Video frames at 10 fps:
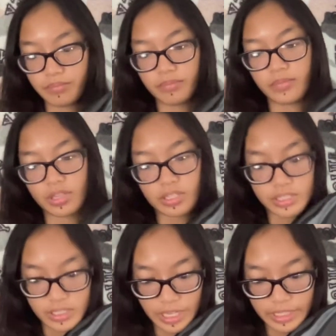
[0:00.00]

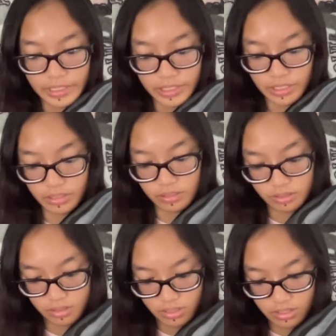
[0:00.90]
This side here.
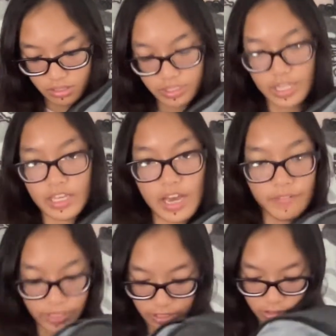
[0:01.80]
And they have
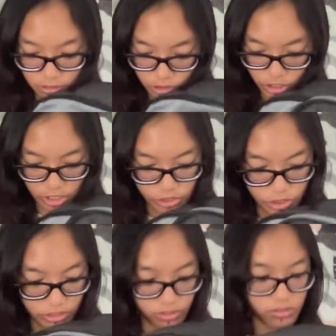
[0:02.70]
like a little
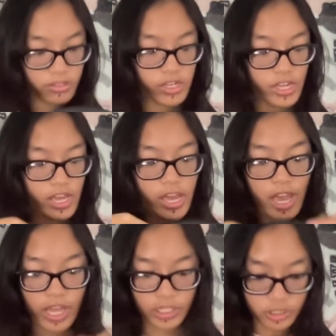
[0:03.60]
charger.
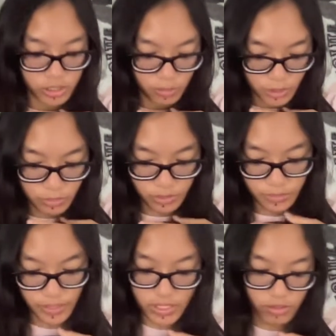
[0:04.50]
And there's so much more
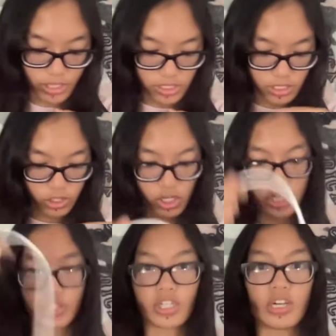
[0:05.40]
space. Oh, here's the
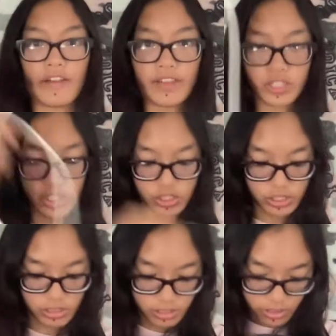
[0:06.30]
charger. I got the charger.
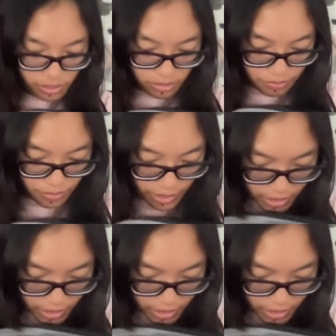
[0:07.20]
But